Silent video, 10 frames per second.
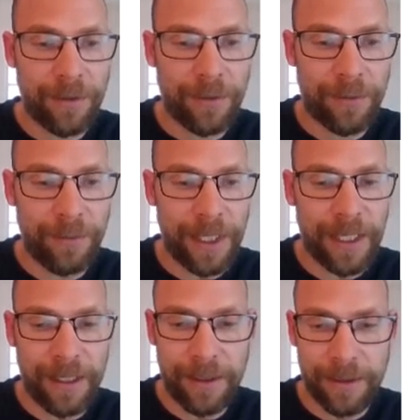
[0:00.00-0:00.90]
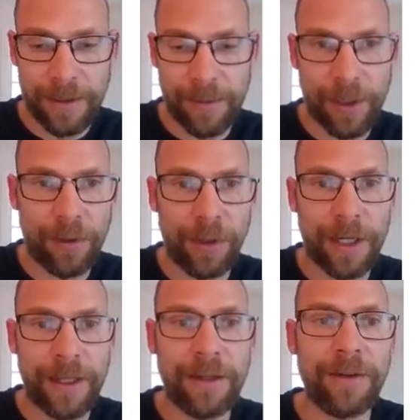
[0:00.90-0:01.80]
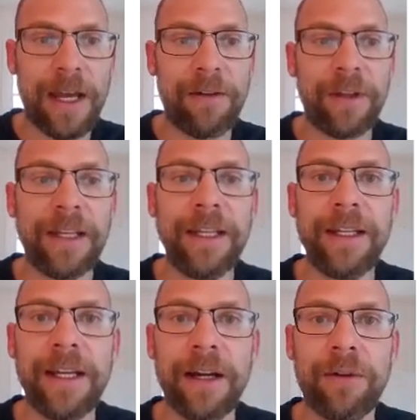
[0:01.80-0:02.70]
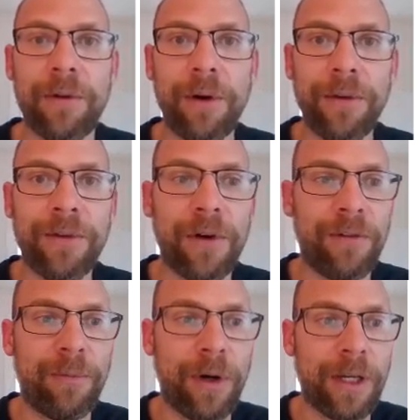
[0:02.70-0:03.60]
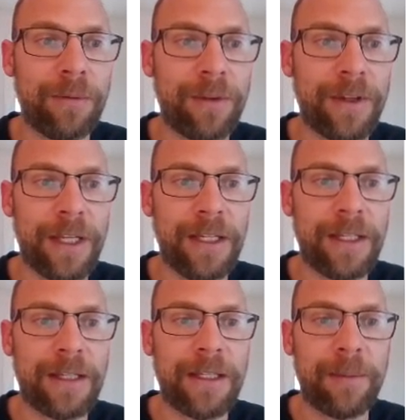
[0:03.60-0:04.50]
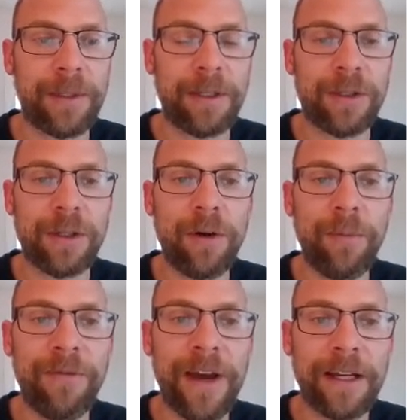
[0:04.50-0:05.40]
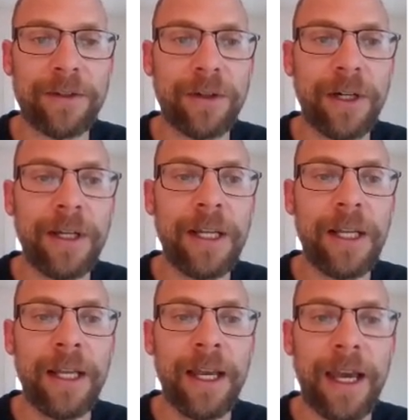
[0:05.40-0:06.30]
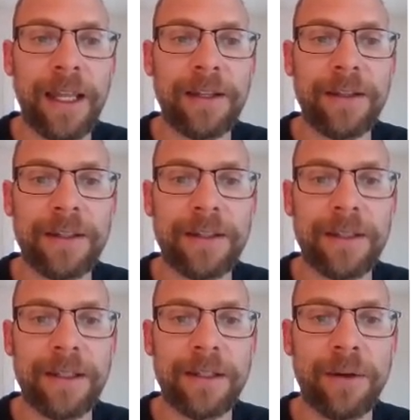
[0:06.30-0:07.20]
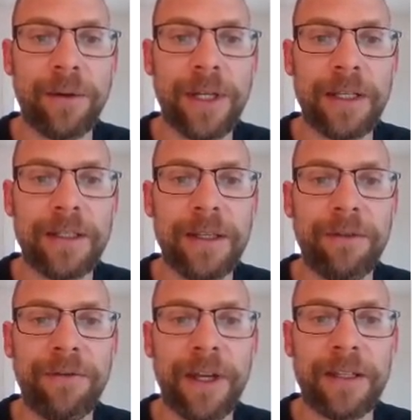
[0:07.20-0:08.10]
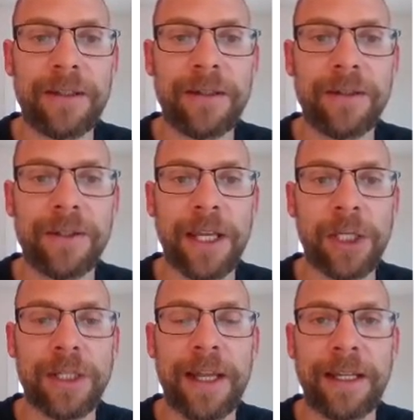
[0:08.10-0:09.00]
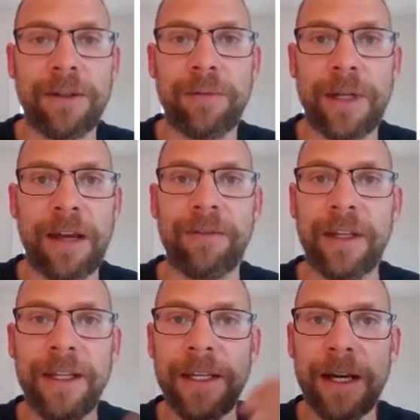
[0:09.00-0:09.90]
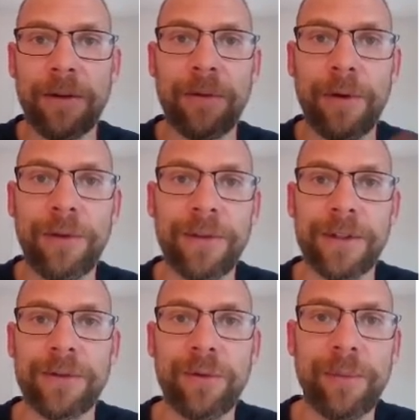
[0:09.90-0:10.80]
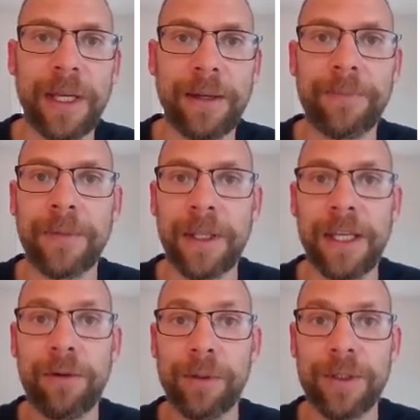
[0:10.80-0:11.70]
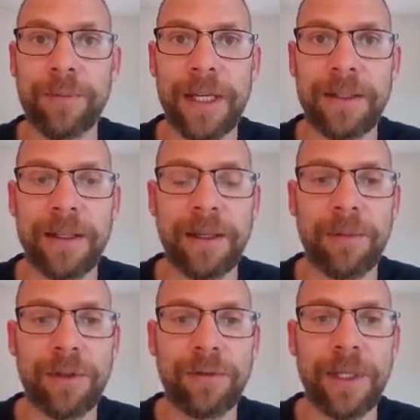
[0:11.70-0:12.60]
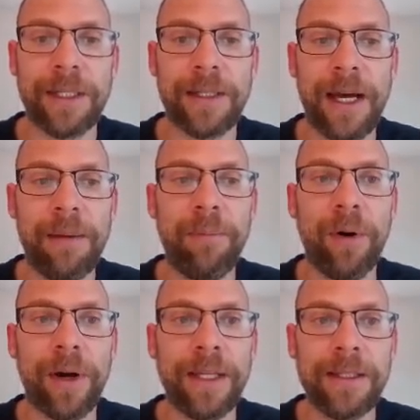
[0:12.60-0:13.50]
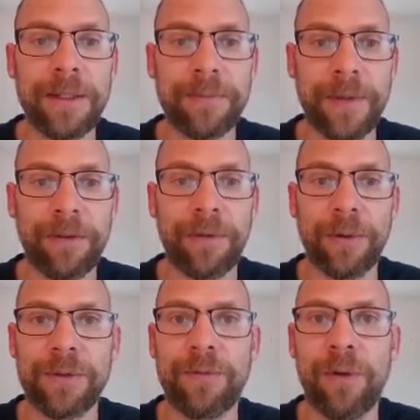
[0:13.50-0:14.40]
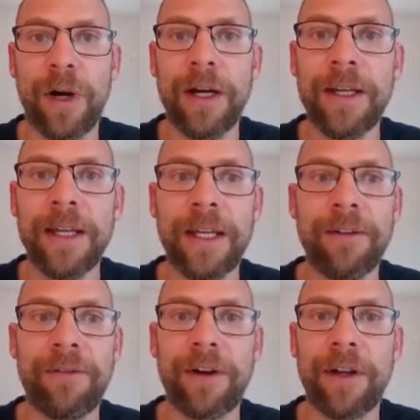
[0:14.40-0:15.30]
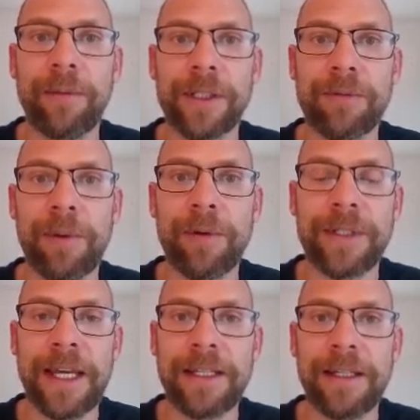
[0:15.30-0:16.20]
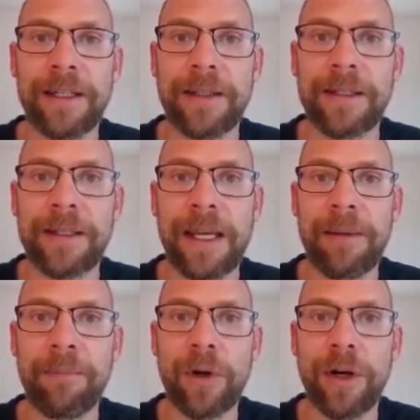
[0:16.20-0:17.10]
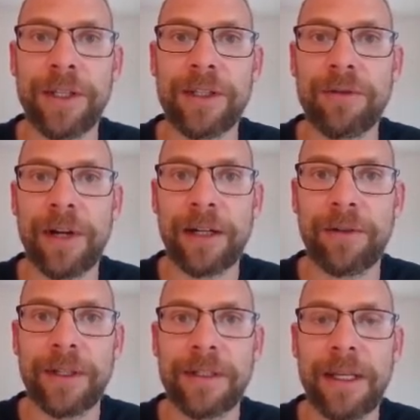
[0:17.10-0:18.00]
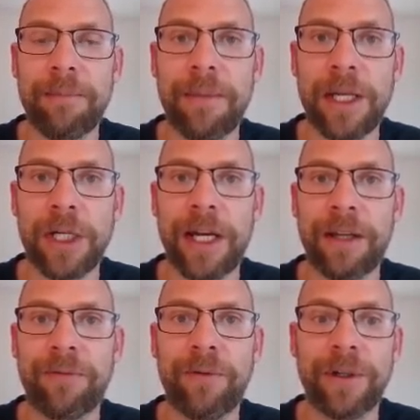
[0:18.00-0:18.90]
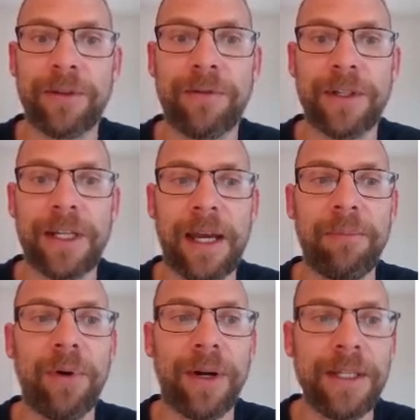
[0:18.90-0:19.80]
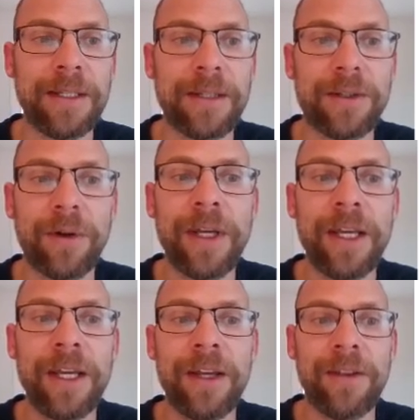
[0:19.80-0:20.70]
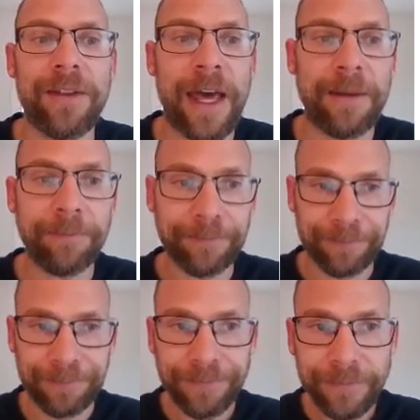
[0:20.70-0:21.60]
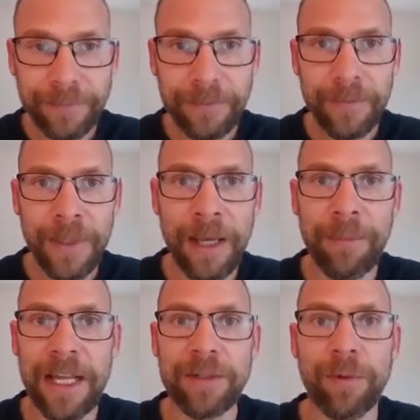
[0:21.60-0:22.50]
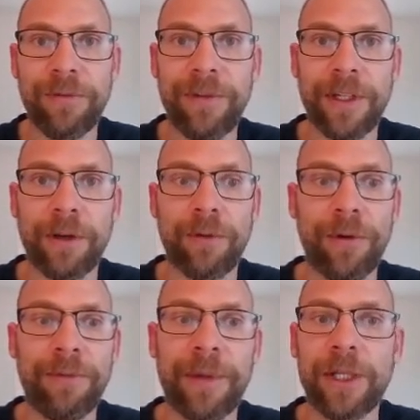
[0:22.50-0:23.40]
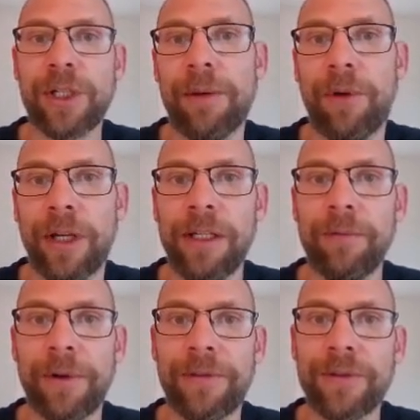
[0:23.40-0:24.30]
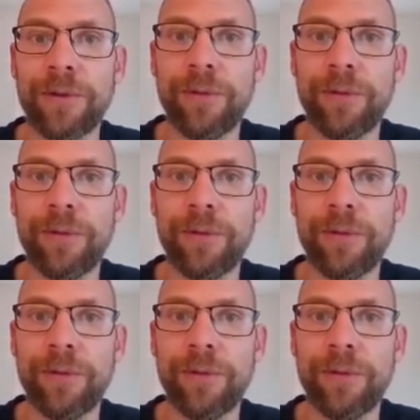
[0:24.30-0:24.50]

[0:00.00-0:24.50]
3, semicolon, then you'd have a linear growth curve model with an intercept and slope factor and this these loadings here fixed such that you would have linear growth assuming equal spacing between time points if those four variables represented the same construct or the same measure at four different time points. And so then Mplus would fit a growth mixture model with two